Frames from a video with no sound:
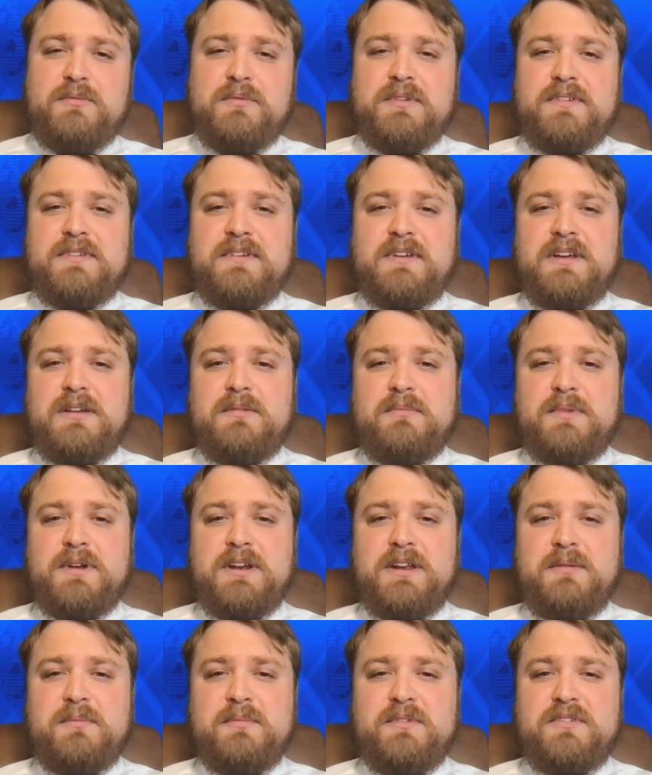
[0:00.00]
Once again, my
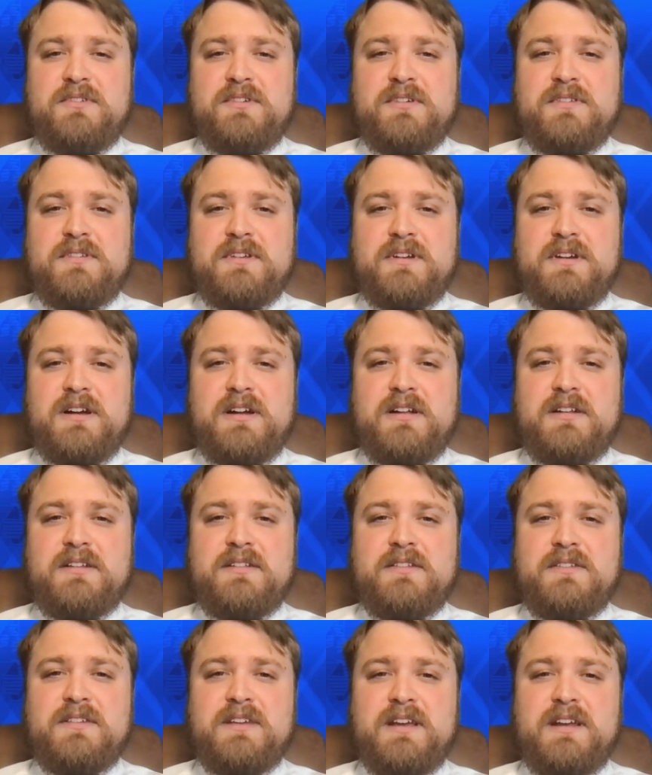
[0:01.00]
name is Justin
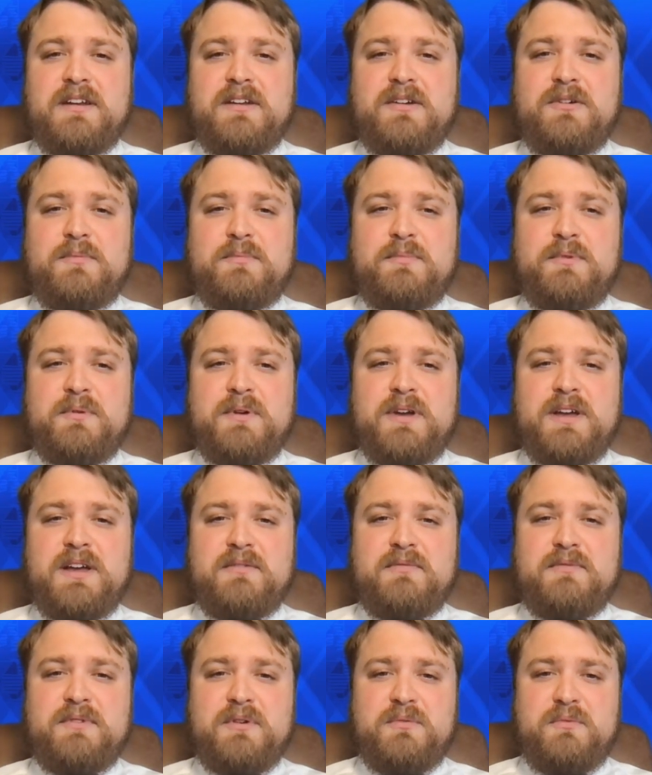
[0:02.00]
Collins, and I hope you
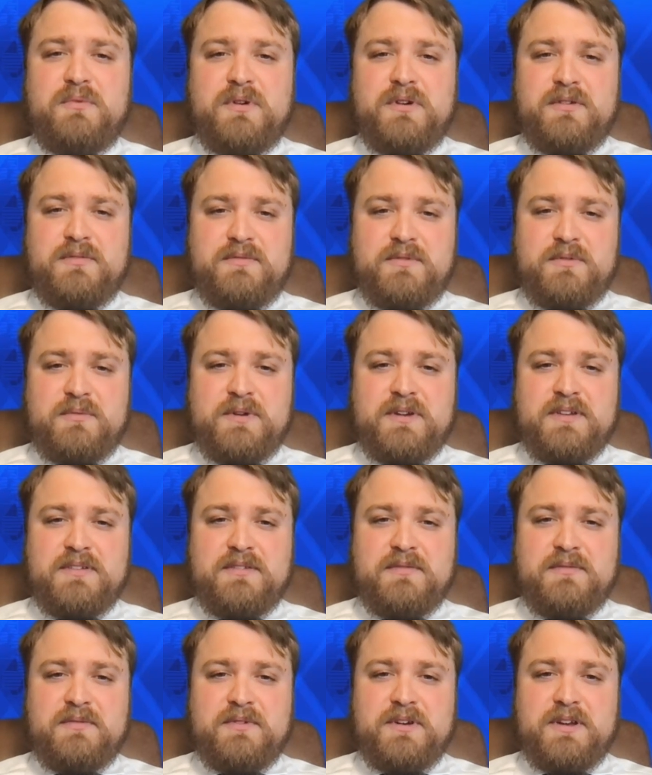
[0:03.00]
have a wonderful
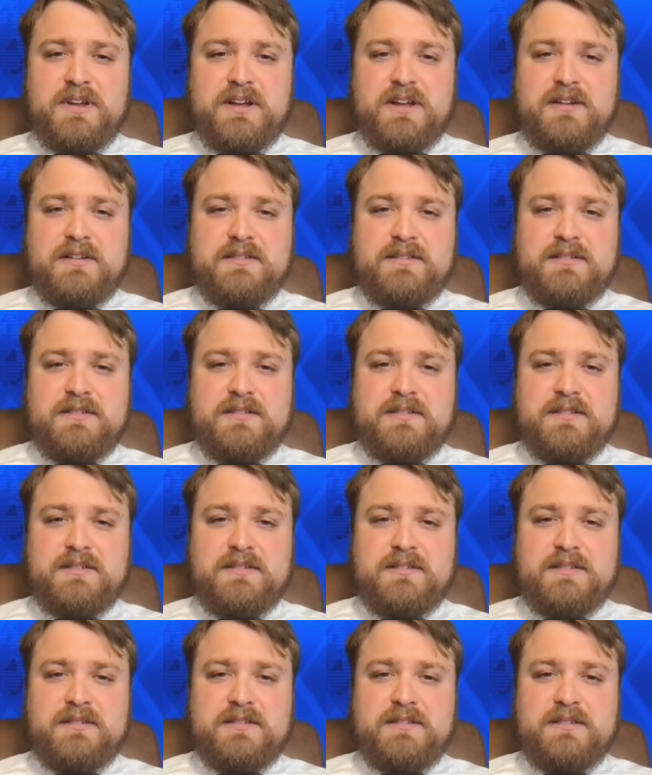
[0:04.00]
rest of your day.